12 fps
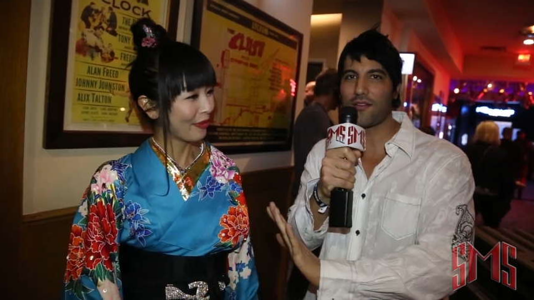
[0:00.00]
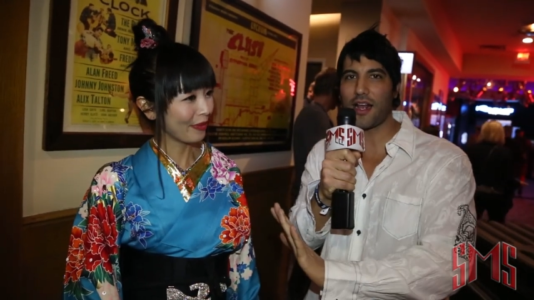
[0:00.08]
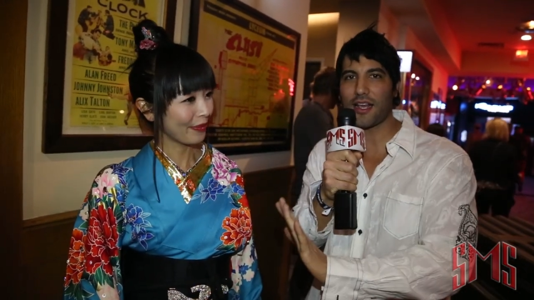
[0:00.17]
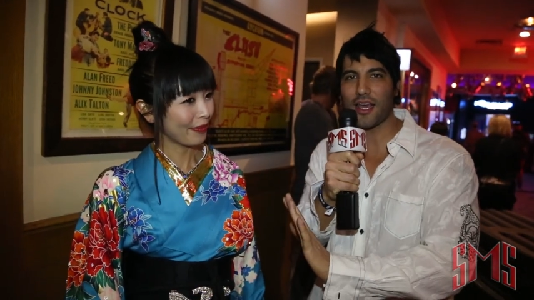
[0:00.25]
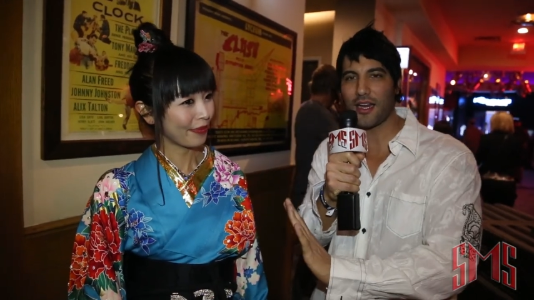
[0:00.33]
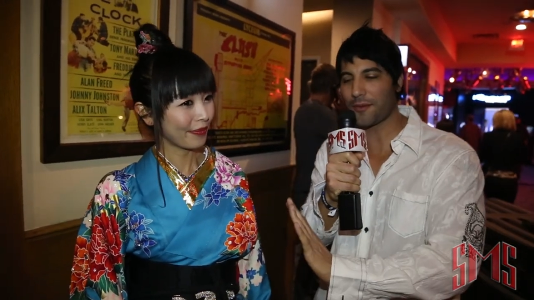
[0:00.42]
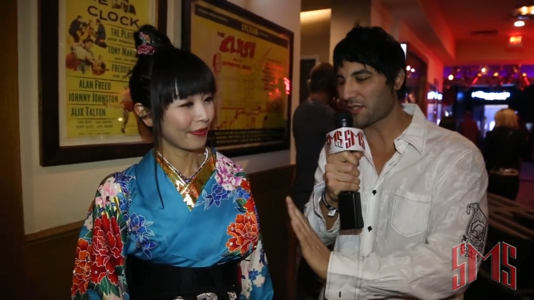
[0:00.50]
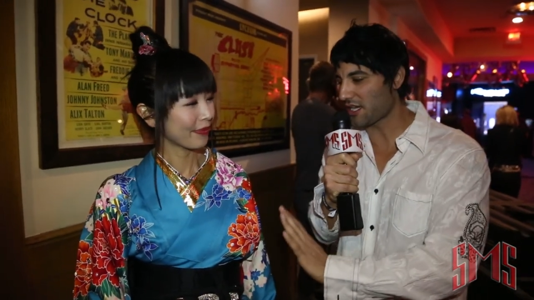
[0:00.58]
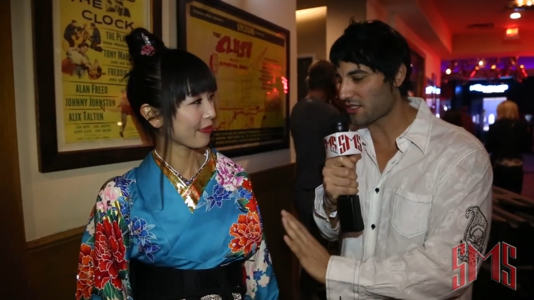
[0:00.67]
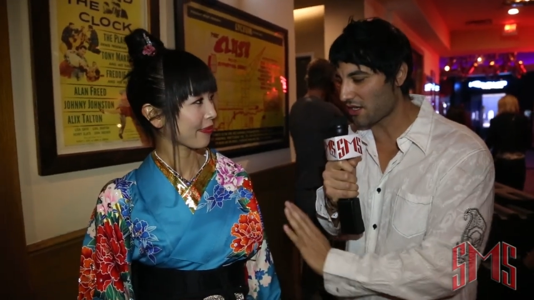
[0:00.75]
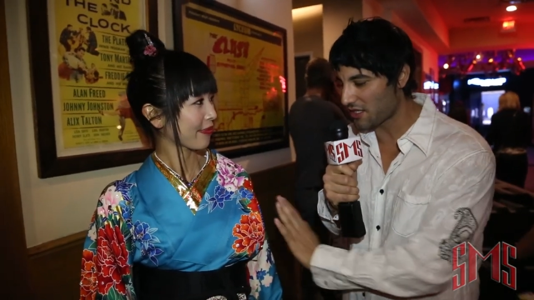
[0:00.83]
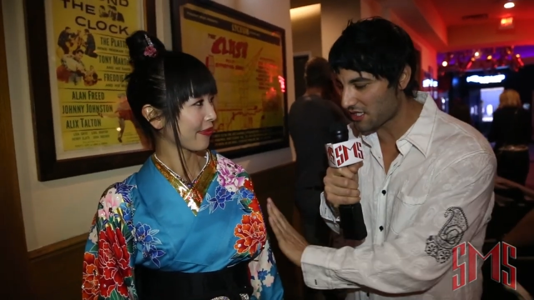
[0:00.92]
Speaker 1: I can't upstage
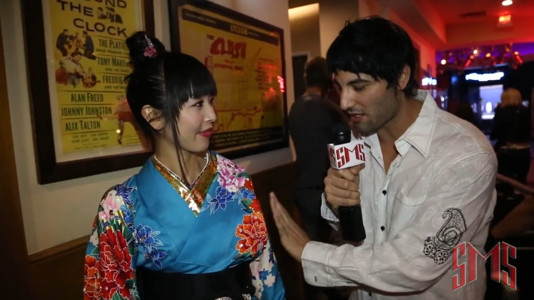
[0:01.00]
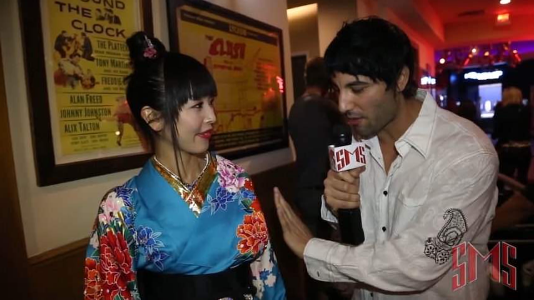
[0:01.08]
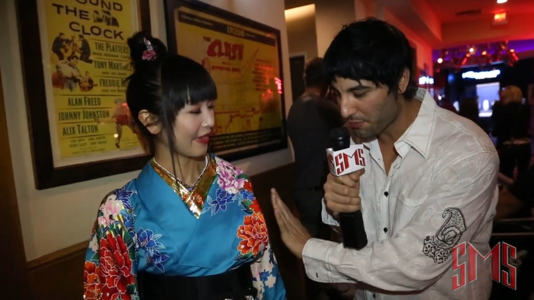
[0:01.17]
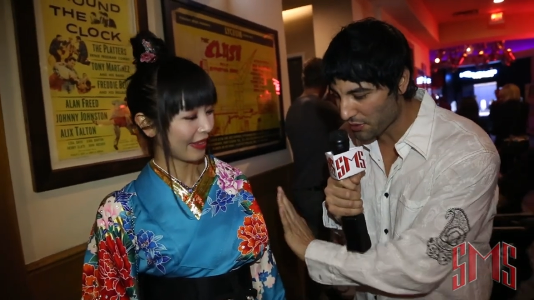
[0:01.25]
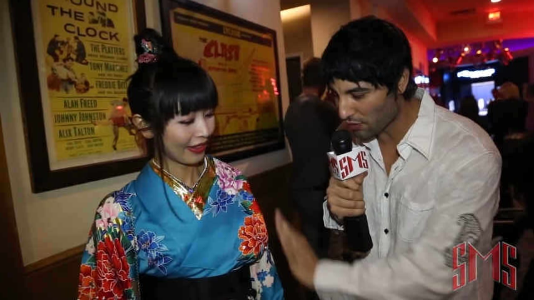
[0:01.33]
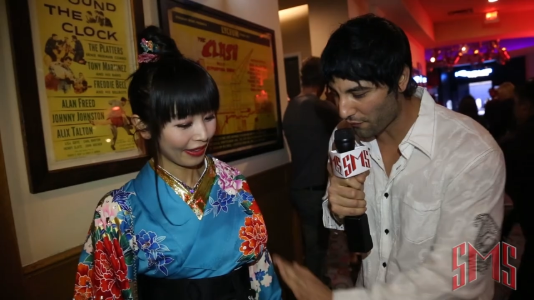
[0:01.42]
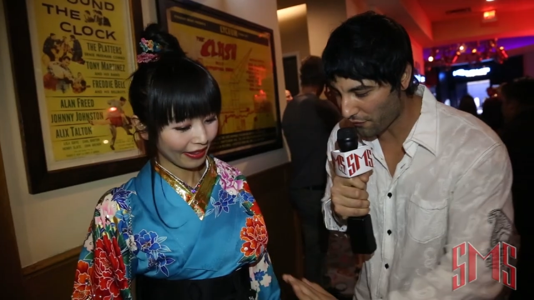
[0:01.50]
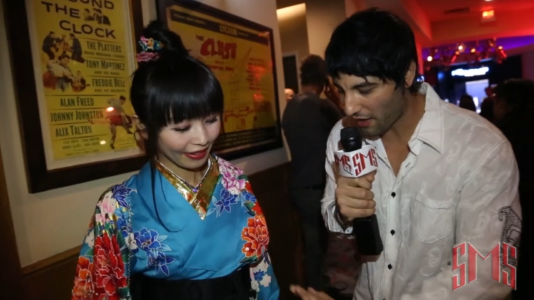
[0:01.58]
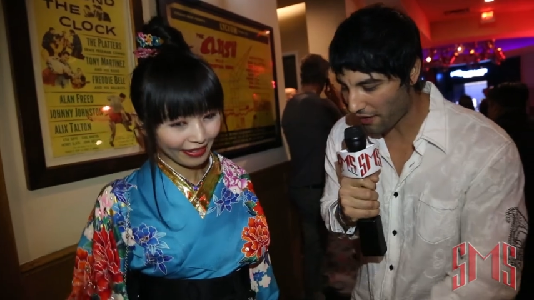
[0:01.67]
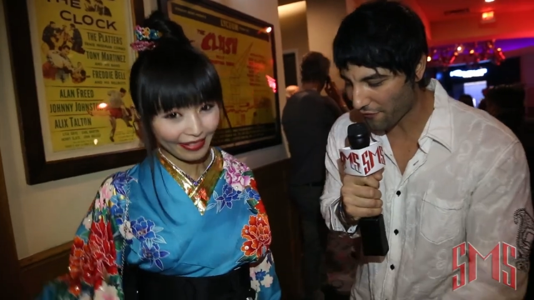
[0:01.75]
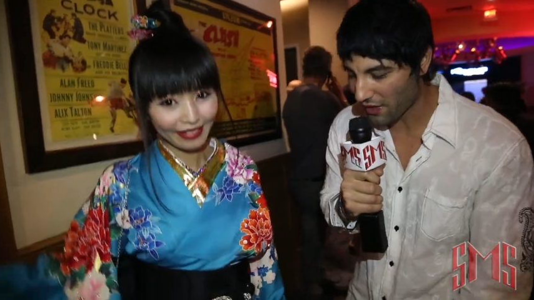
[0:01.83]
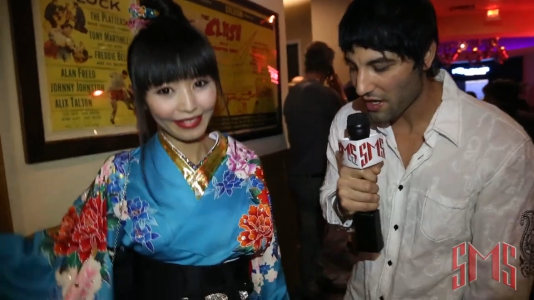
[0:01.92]
her. This is a beautiful
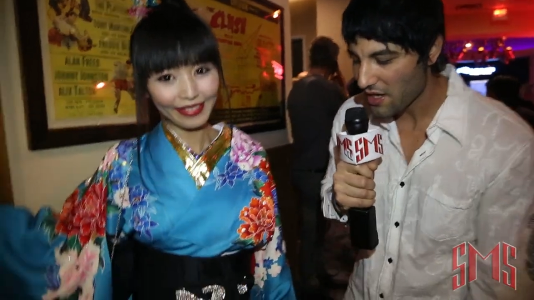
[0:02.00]
outfit.